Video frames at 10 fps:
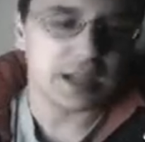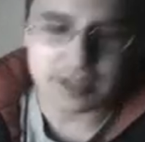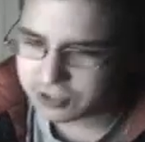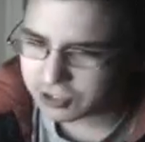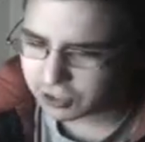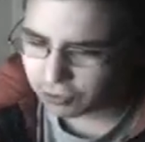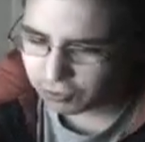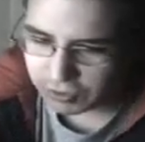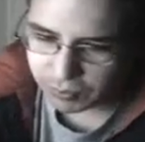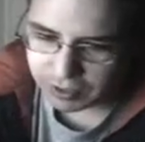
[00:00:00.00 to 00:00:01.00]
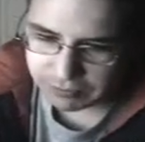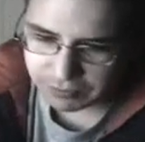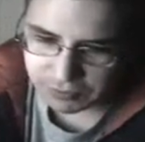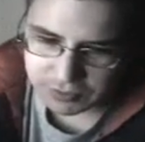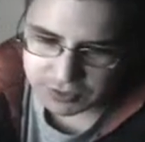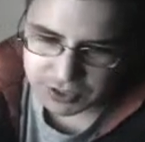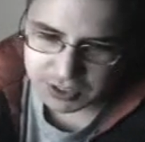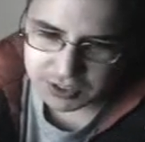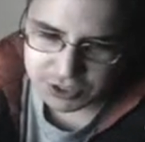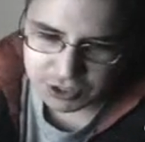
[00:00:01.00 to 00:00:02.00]
And Sigourney Weaver is
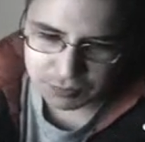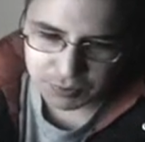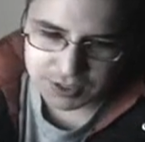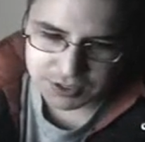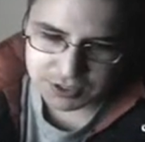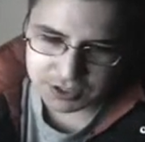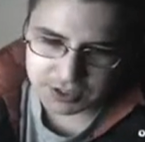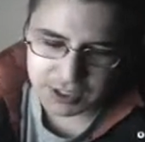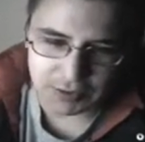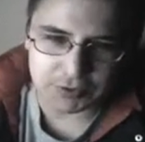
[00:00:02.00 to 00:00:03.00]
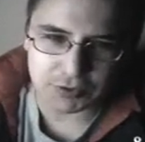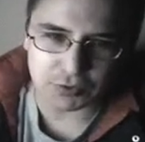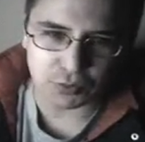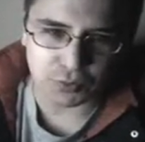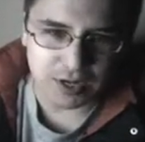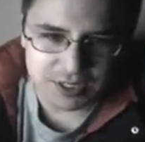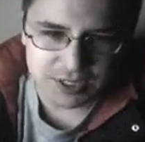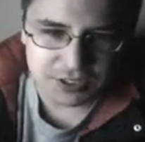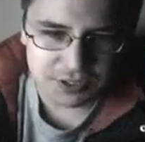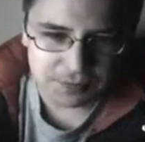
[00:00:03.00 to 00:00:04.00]
in it. She plays the character
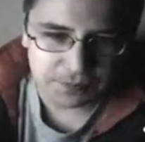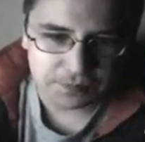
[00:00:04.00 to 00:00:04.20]
Grace.